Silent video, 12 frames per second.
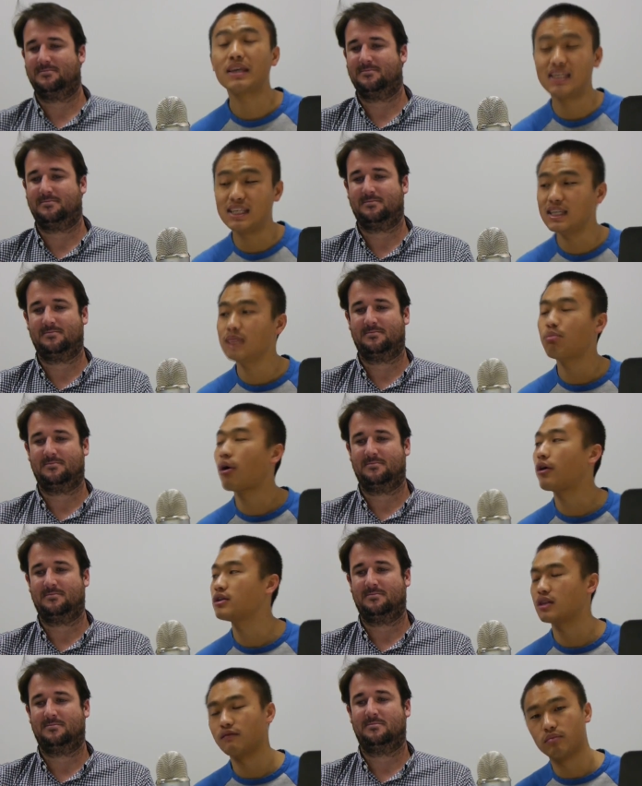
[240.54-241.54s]
Speaker 1: key parts of
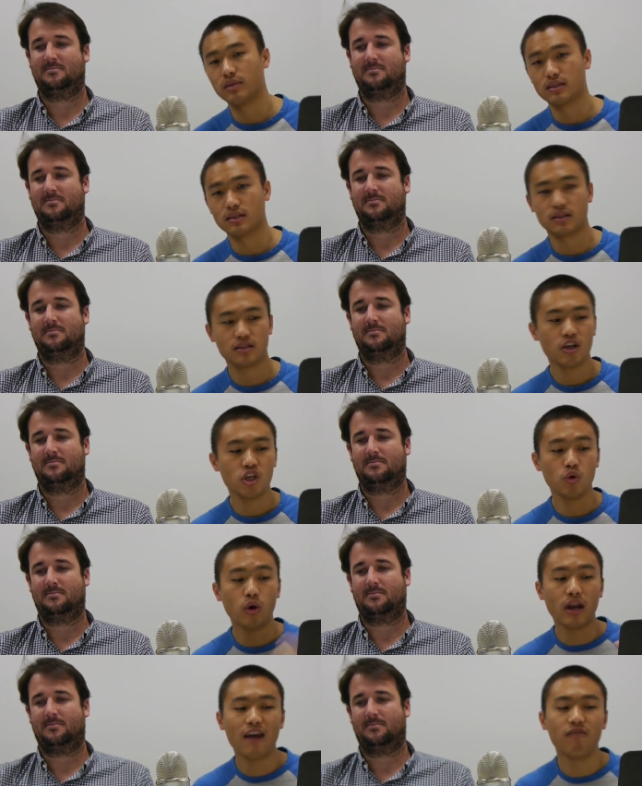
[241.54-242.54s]
a business. You want to
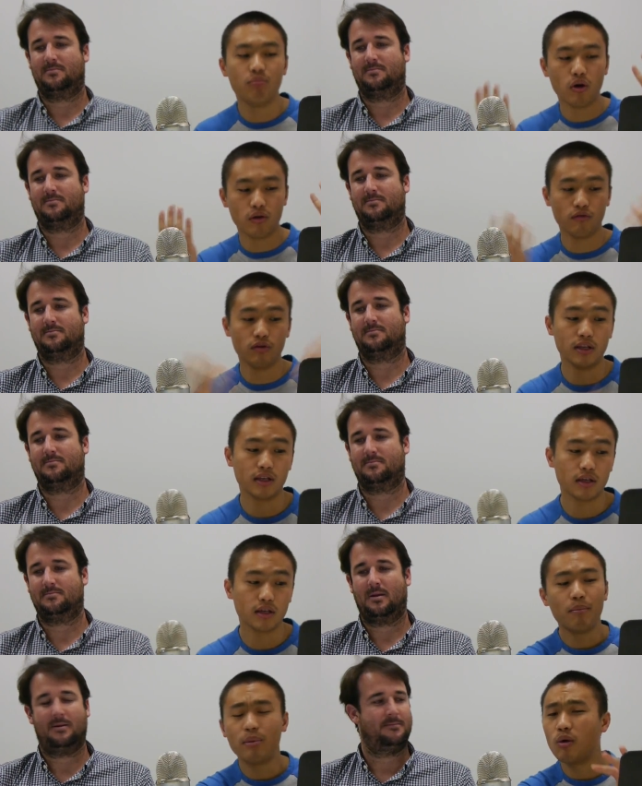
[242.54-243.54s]
have both really good.
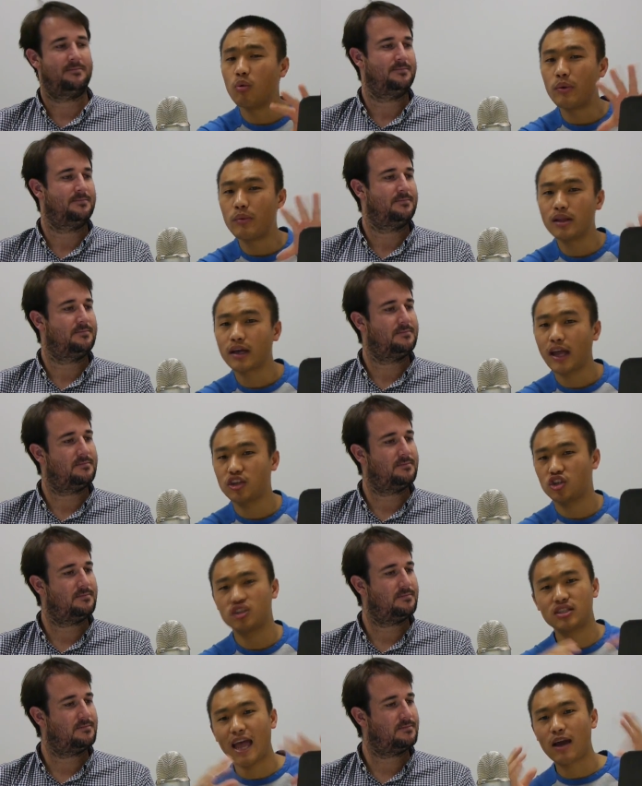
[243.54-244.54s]
But when we look at just the
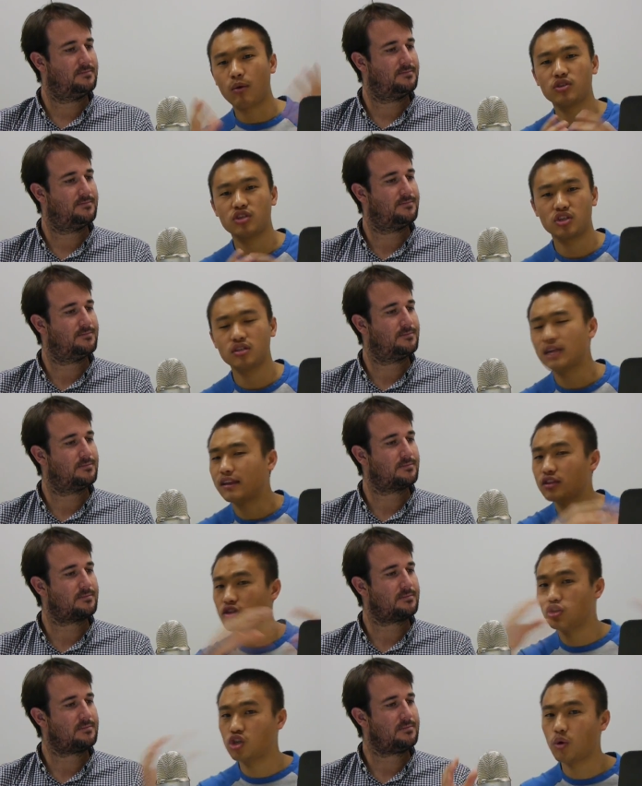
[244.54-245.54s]
acquisition, that doesn't
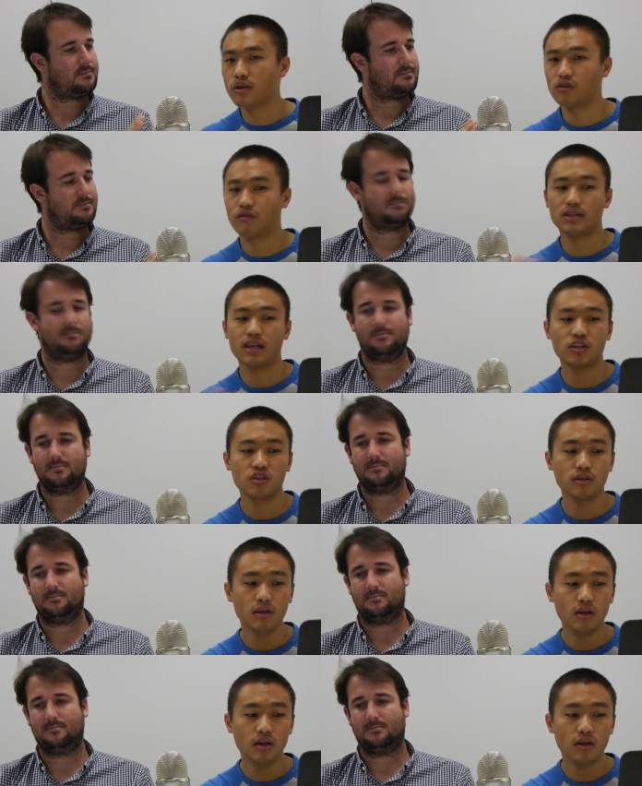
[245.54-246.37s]
show us the retention.